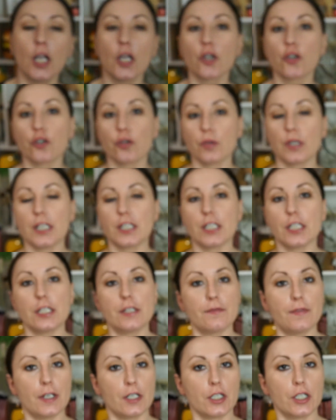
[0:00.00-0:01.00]
So yes, it's
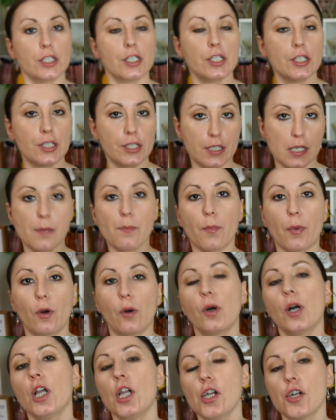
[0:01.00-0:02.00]
very
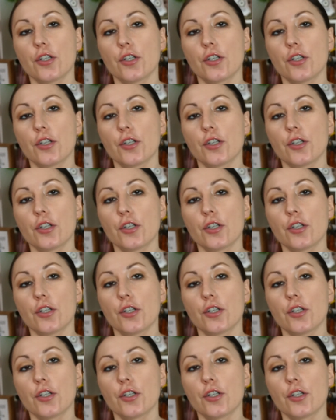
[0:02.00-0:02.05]
simple.